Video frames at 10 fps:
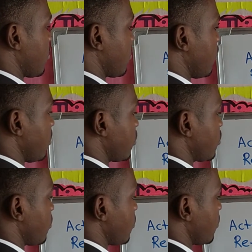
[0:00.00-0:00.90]
going
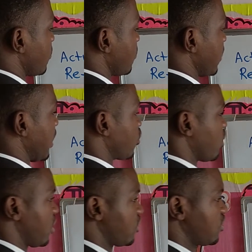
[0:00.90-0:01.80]
to dash
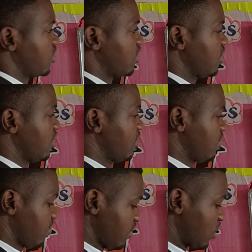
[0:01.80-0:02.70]
dash.
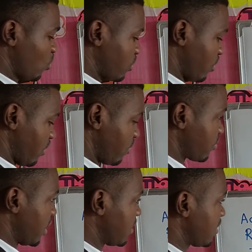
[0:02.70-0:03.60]
That's what we have looked
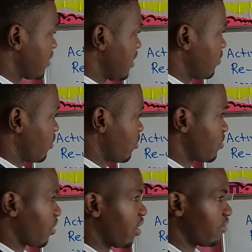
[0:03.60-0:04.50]
at, and we are going to
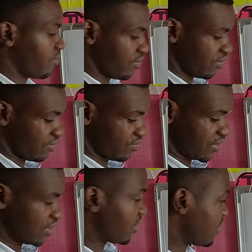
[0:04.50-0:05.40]
have the
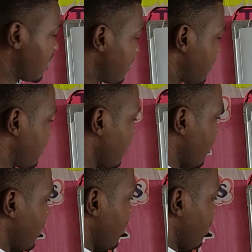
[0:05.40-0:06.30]
sentences.
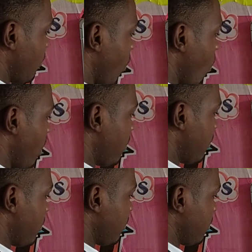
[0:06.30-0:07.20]
Number
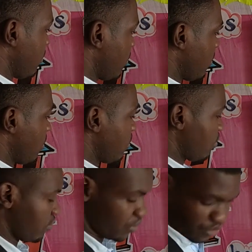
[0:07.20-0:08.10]
one,
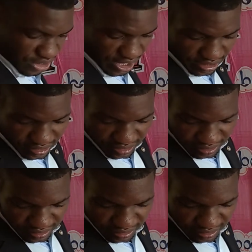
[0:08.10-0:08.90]
we'll say